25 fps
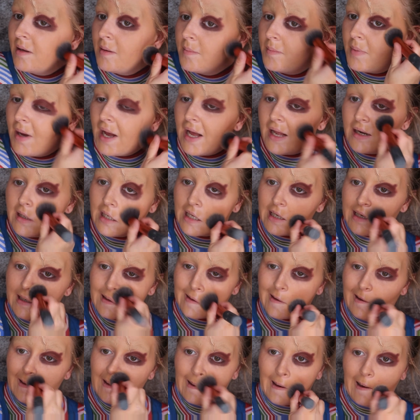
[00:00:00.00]
But like I
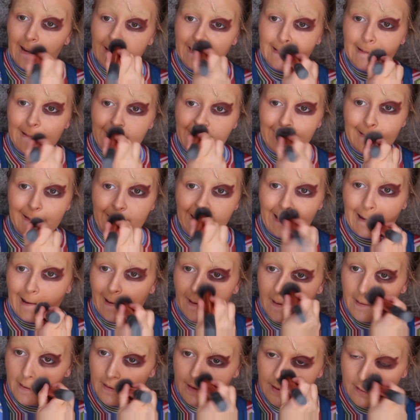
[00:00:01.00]
said, I did just
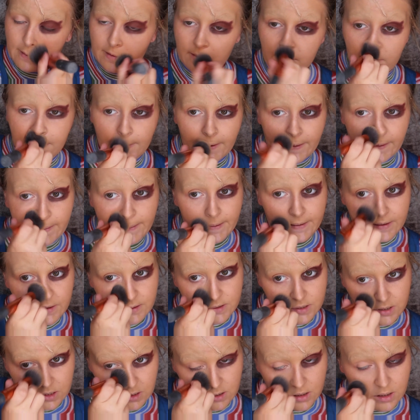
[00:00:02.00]
get this colour
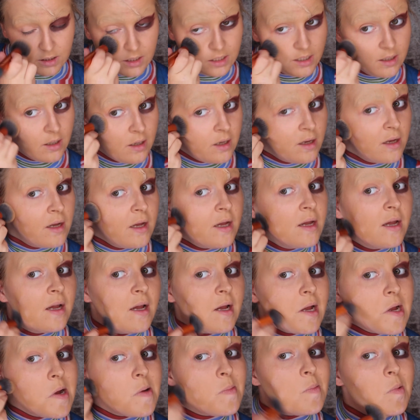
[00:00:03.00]
so that
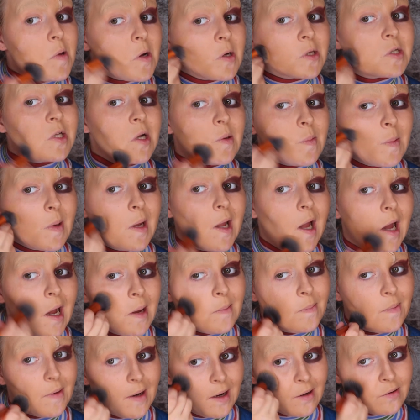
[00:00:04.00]
it blocks out my
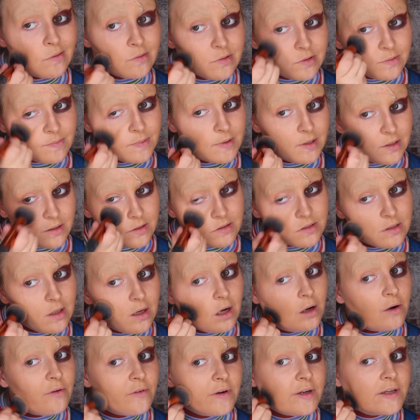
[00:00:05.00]
eyebrows, because
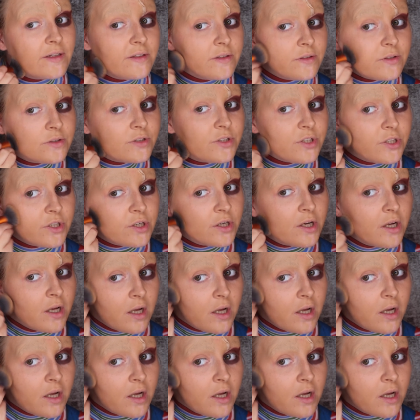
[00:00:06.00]
orange